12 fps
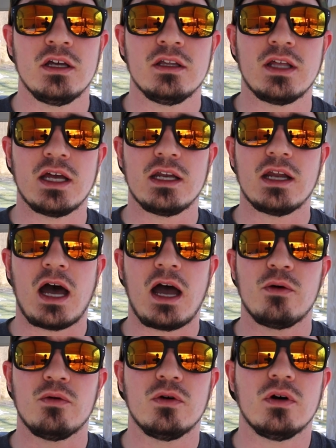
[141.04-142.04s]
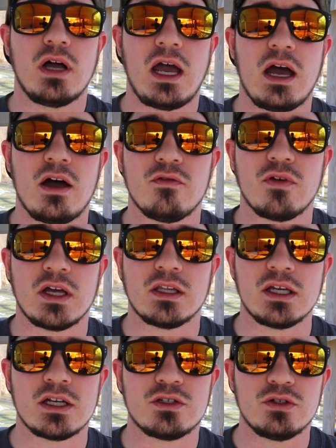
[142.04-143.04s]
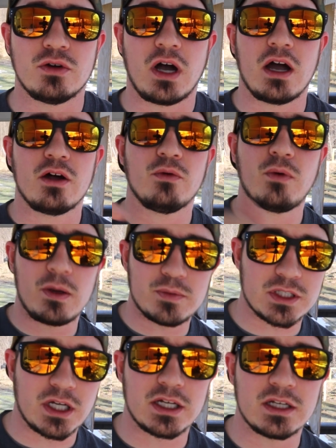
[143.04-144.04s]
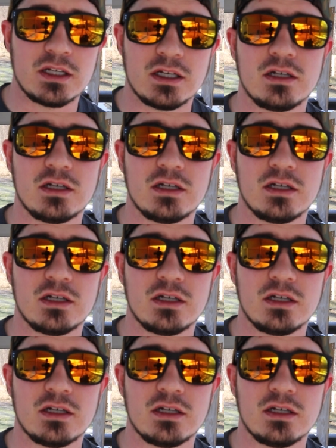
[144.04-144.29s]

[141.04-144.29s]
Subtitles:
then I will have a link to our website,